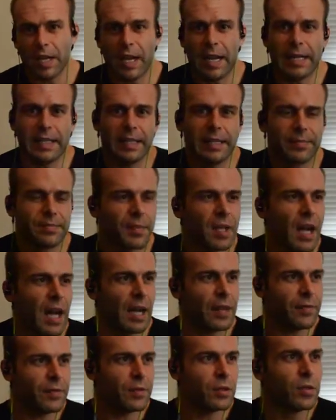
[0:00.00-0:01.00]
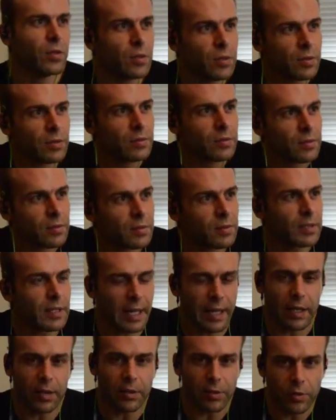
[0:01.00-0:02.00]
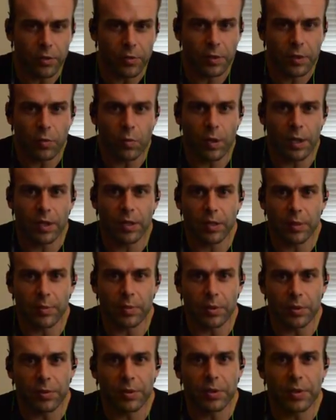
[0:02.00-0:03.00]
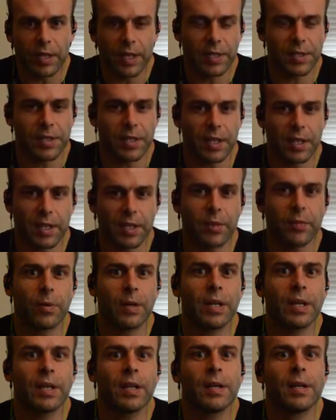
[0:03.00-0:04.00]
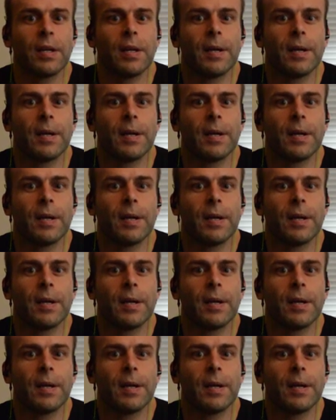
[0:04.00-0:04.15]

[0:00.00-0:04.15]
I feel kind of goofy wearing a Bluetooth headset anyway,